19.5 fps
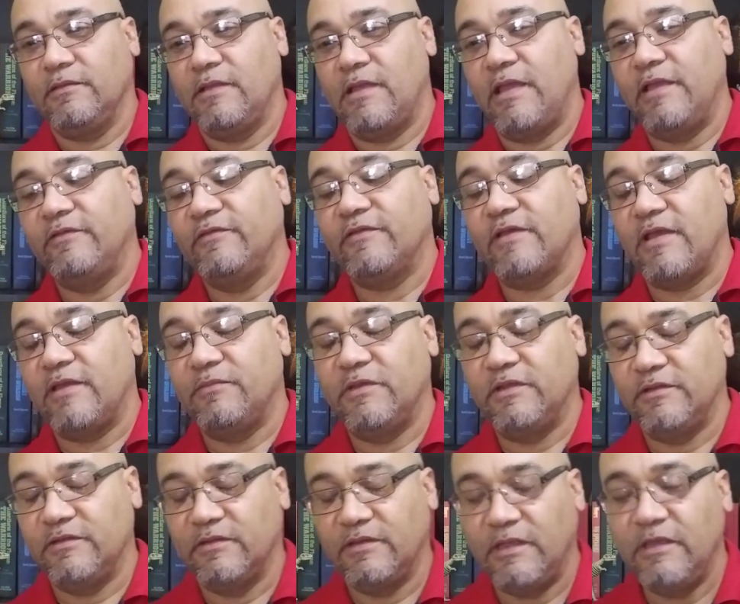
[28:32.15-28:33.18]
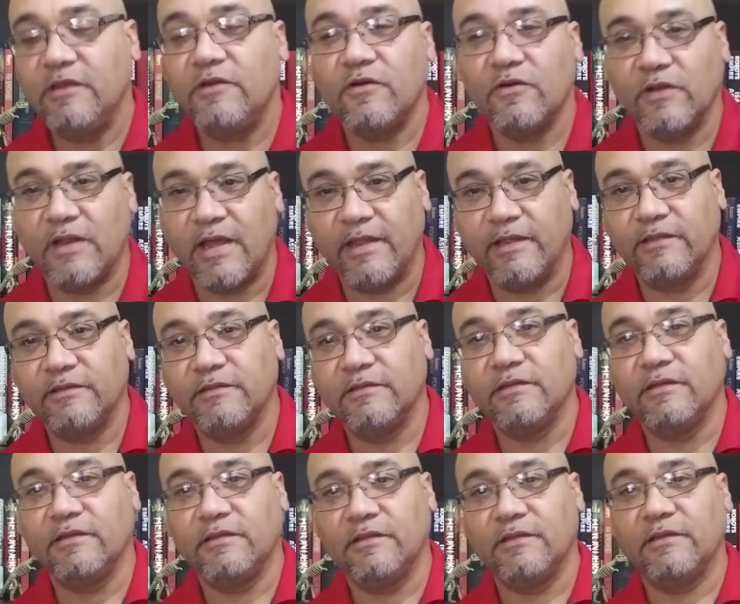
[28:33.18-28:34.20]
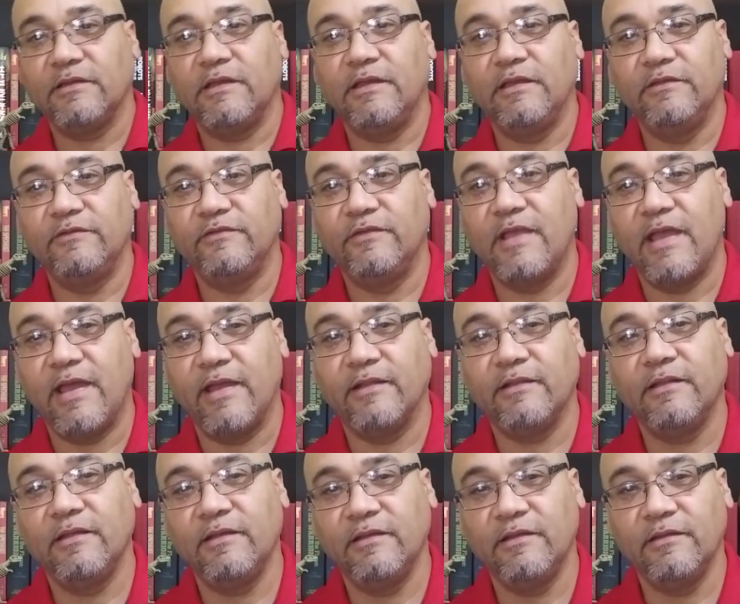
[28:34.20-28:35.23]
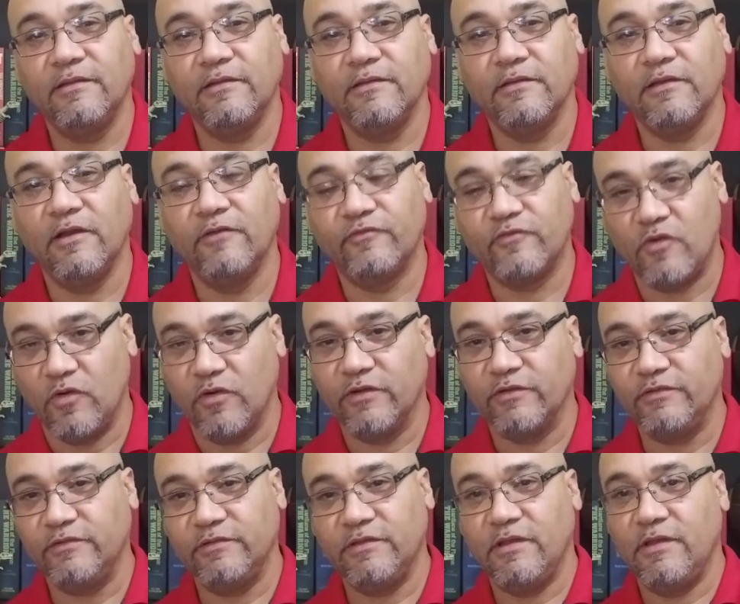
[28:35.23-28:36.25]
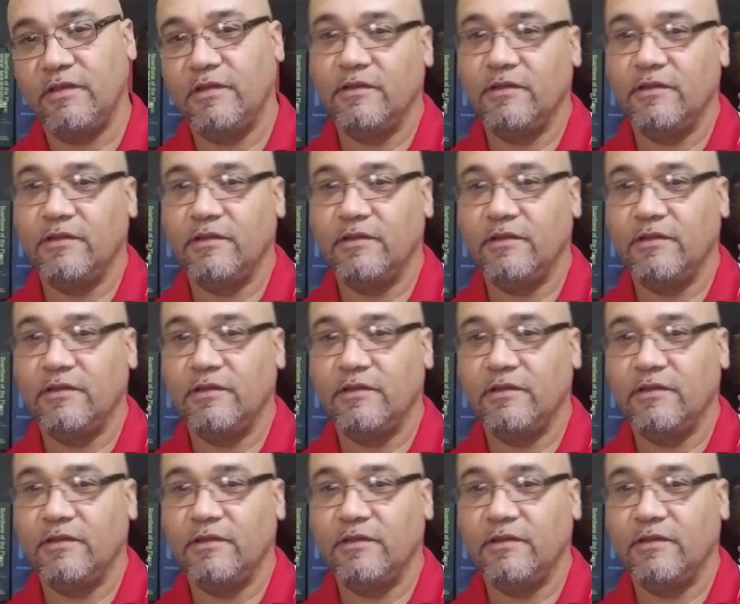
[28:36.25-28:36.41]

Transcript: enzyme in E. coli is that, of course,